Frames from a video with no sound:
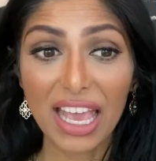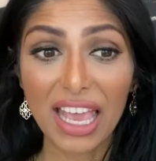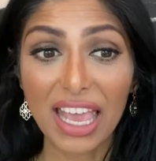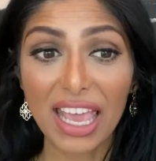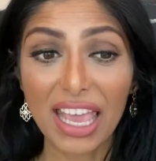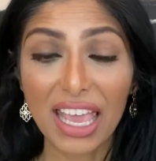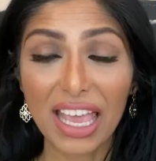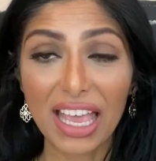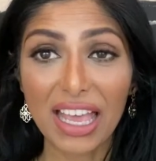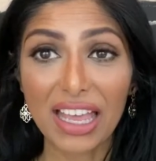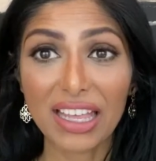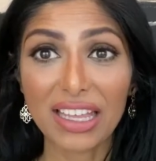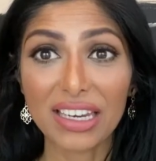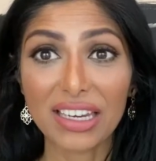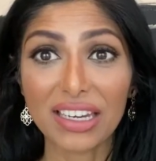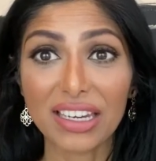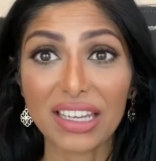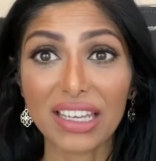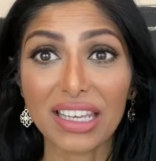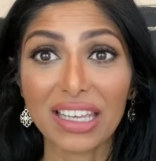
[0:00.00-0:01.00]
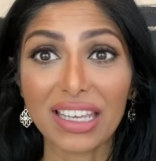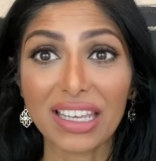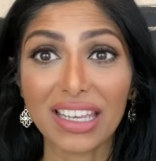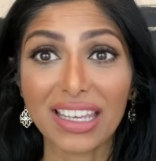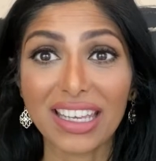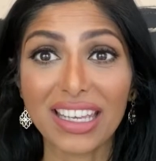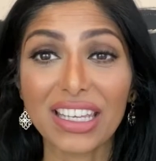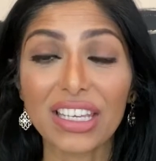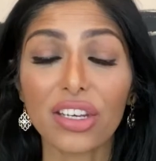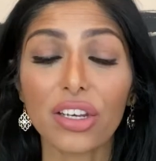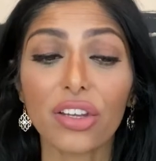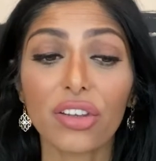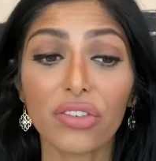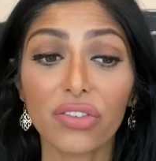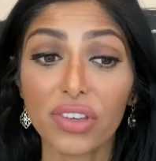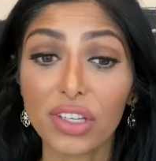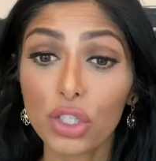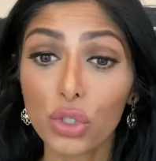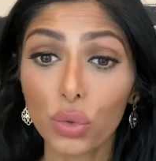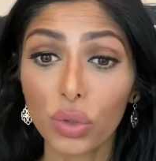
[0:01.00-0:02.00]
and
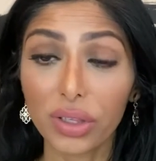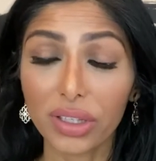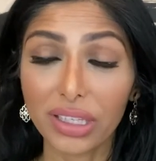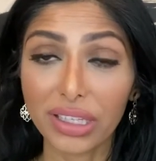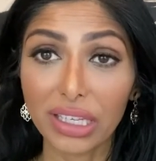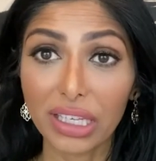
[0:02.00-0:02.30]
individually,